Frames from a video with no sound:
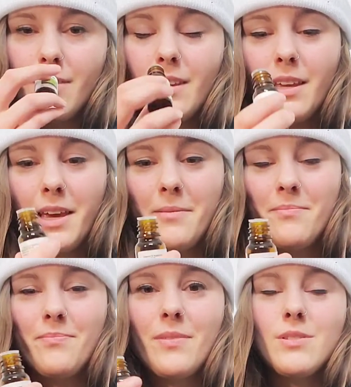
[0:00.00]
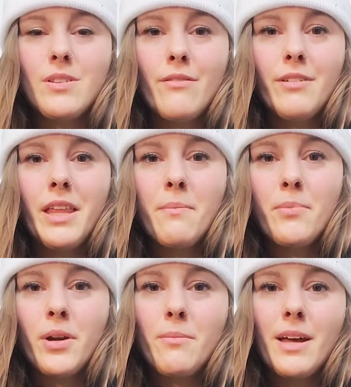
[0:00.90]
Okay. So I feel like
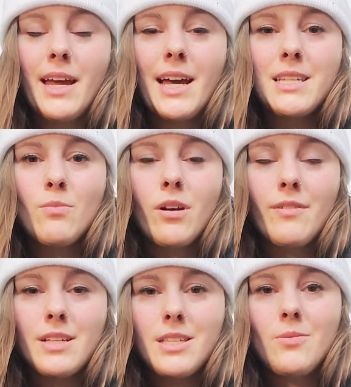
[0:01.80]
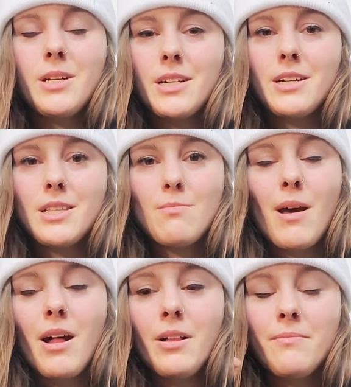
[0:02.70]
bergamot has more of a sweeter
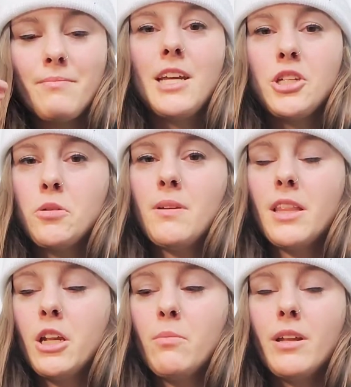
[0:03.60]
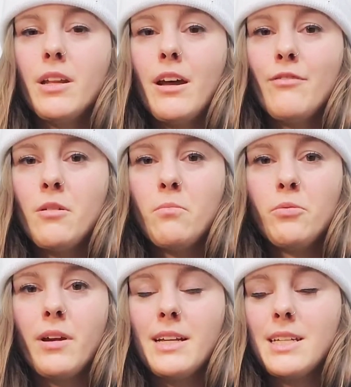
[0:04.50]
smell. It took me a little bit of a
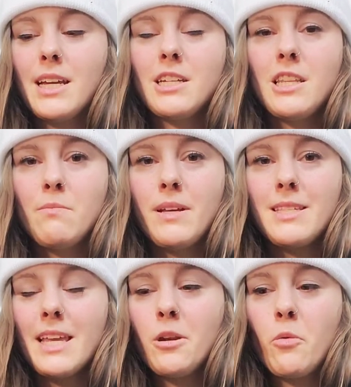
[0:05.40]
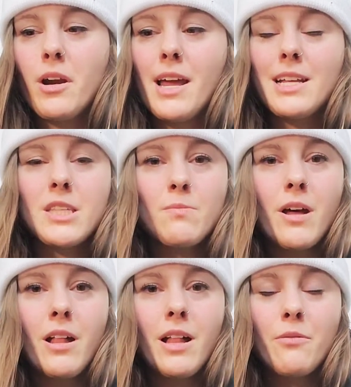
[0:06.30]
break to get to that baseline where I could
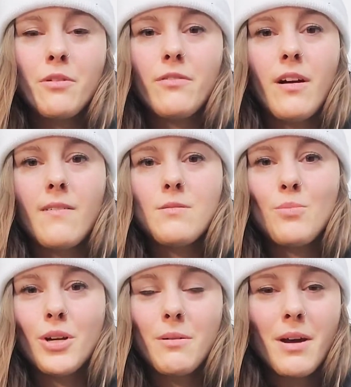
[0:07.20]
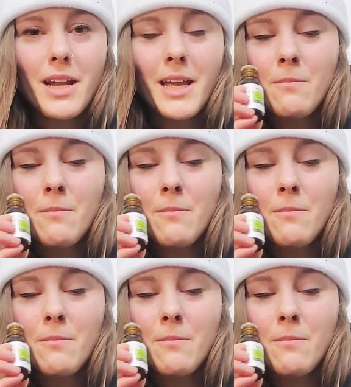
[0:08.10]
smell Revive's bergamot again.